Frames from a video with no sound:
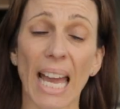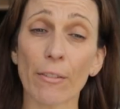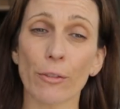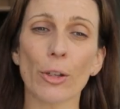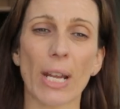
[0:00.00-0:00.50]

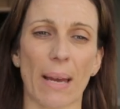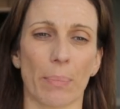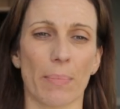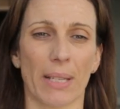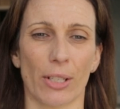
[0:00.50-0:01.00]
Our food
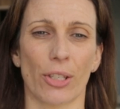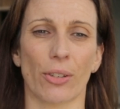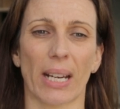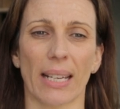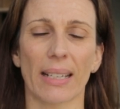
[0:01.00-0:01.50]
hamper
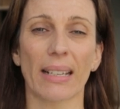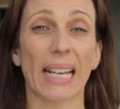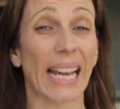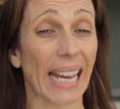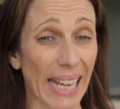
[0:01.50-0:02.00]
ministry.
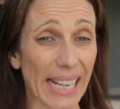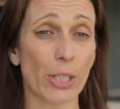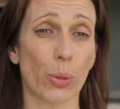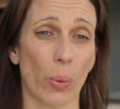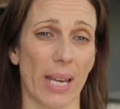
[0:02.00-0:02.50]

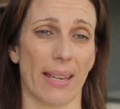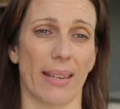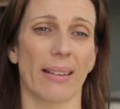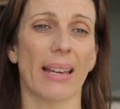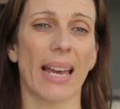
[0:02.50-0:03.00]
Each week,